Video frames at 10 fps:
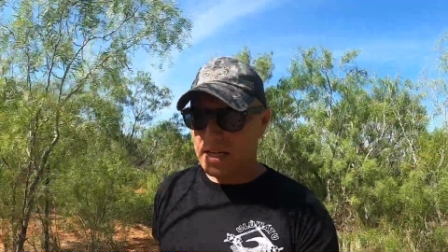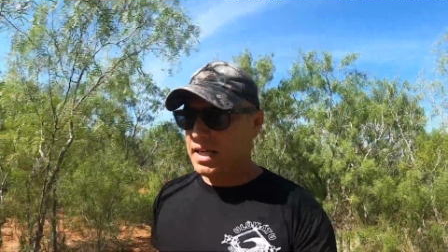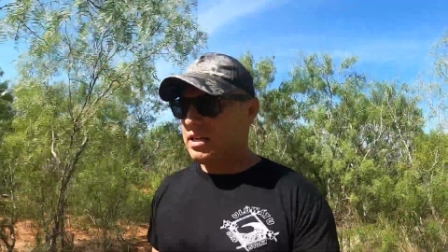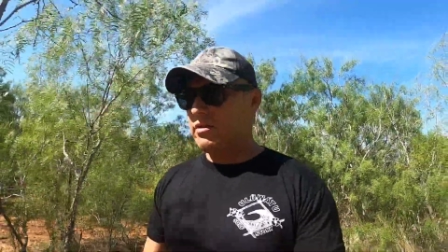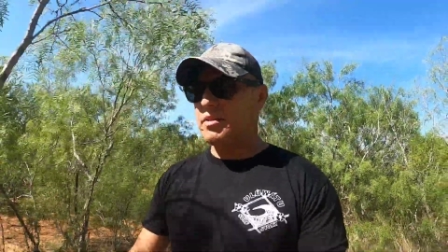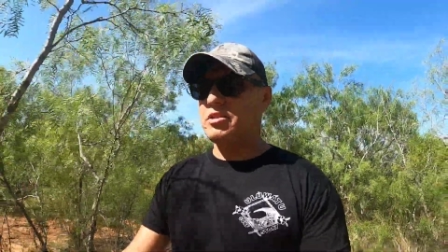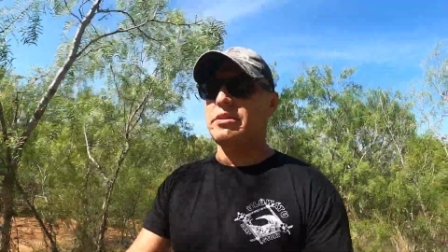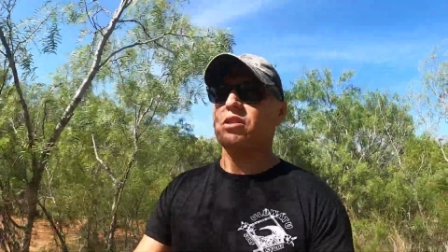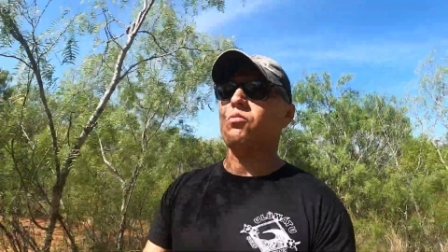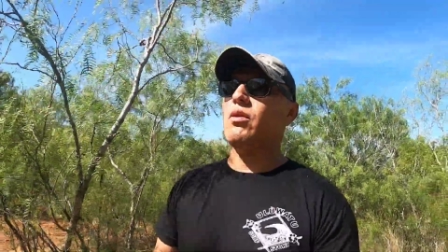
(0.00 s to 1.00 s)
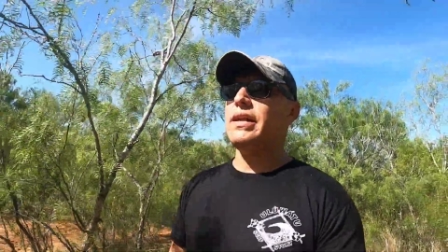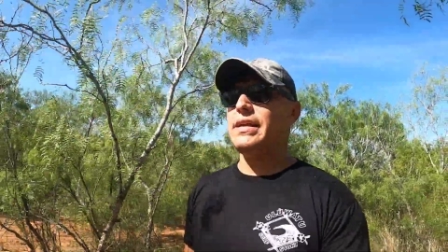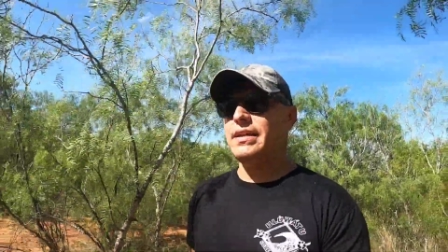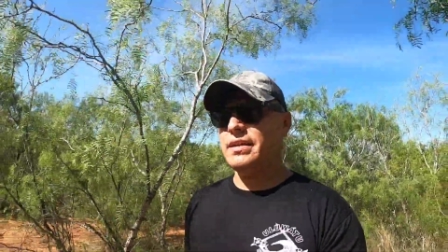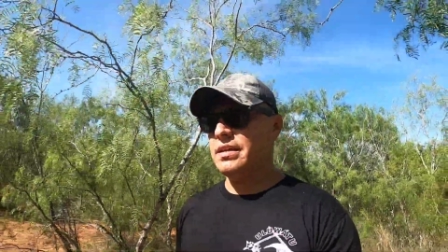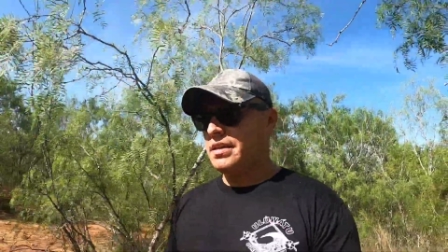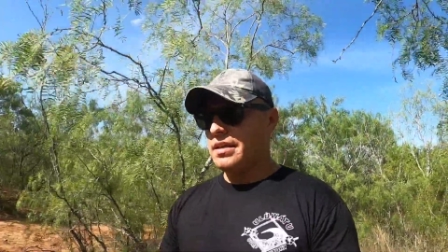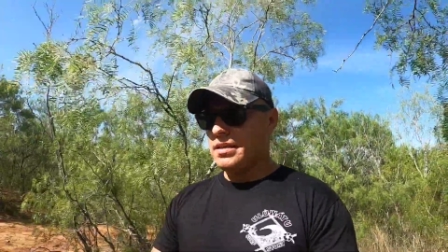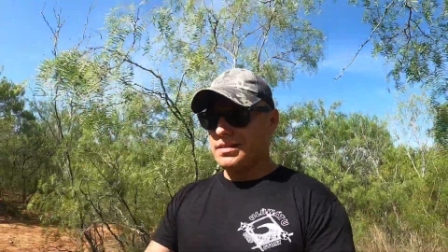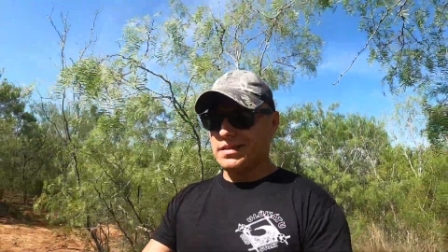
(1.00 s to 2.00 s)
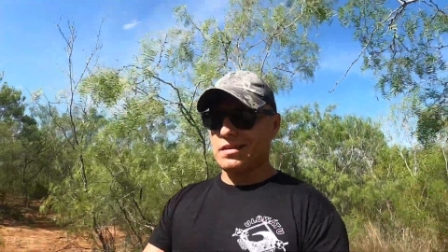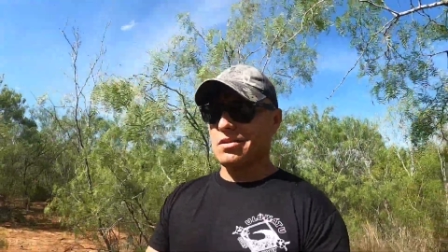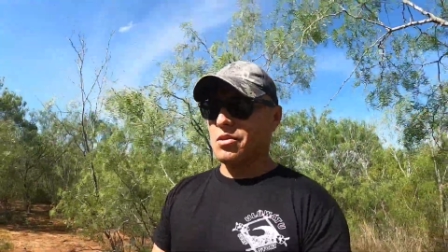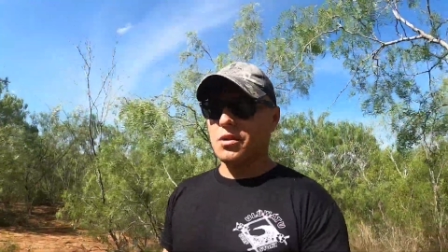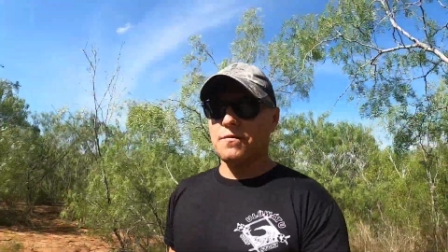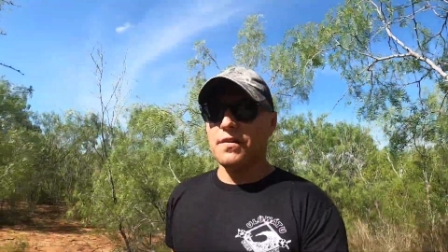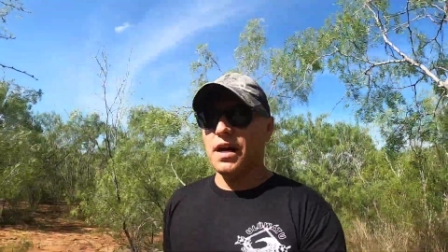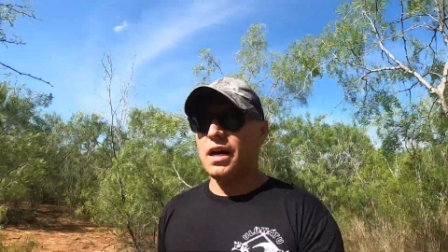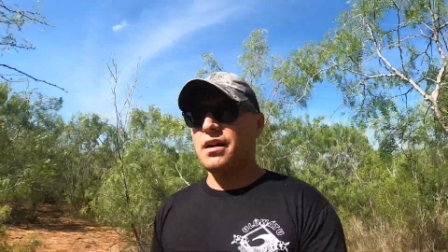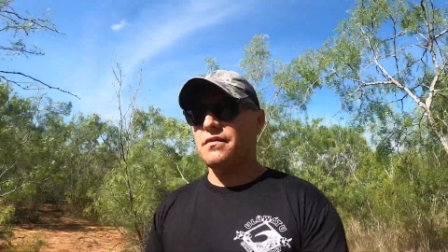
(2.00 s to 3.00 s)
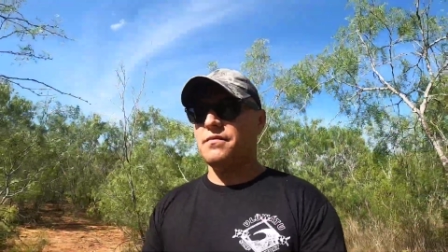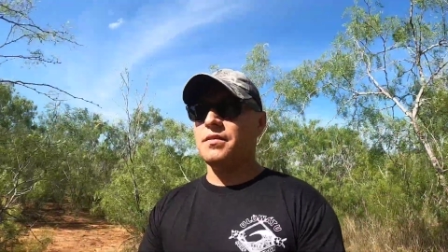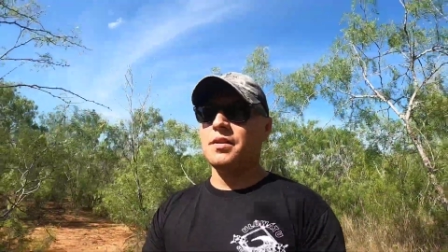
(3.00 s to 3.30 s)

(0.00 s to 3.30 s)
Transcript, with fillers: anywhere between 20 to 35